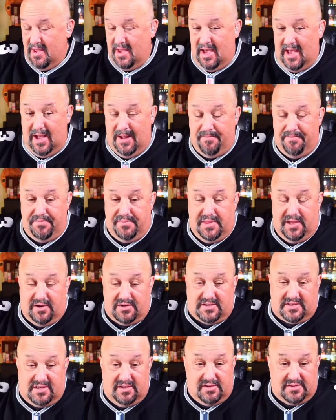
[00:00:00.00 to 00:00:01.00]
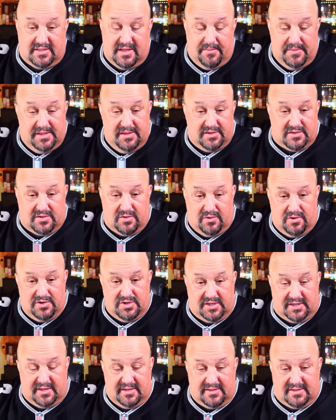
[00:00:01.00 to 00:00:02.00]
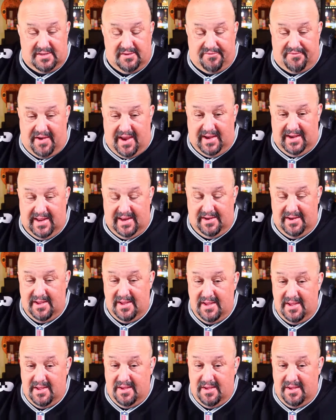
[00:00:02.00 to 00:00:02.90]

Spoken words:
There's still some in the stores. You can still find it,